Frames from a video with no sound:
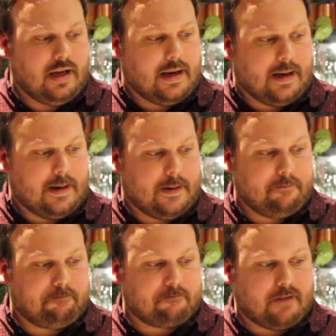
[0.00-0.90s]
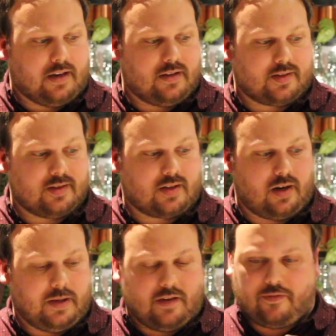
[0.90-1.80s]
And this is
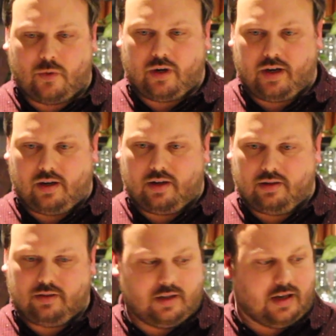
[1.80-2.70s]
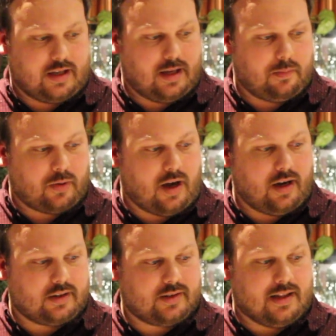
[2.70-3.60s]
going to be a 4-year, again,
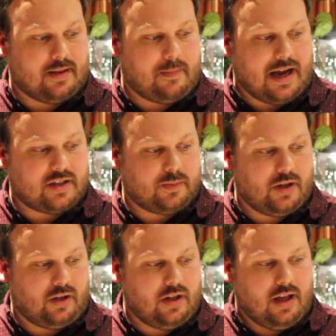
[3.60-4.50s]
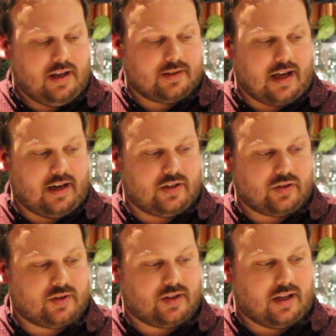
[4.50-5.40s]
product. And the mash bill is kind of
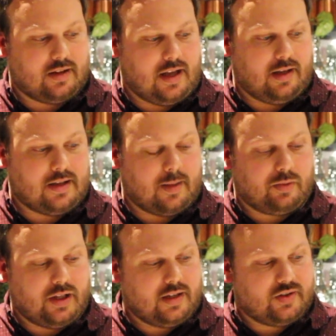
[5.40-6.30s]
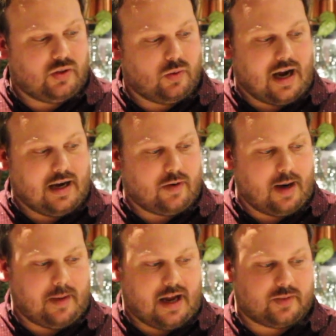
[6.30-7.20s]
interesting. They blend 2 high
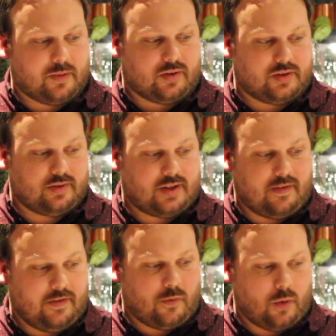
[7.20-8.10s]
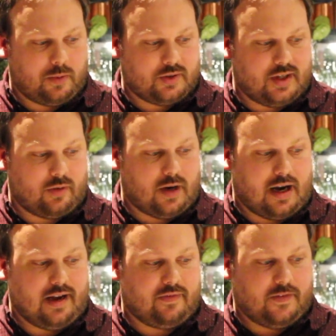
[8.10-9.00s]
rye mash bills, so 74%
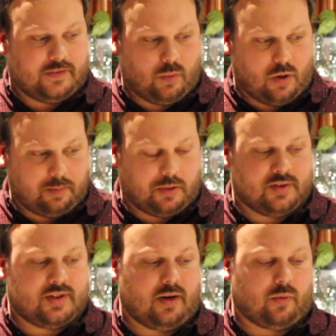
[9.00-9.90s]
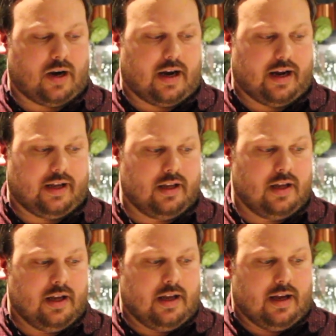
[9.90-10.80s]
rye, 51%
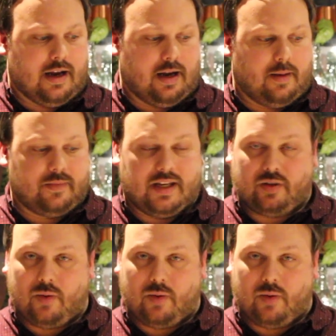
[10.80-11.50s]
rye. They do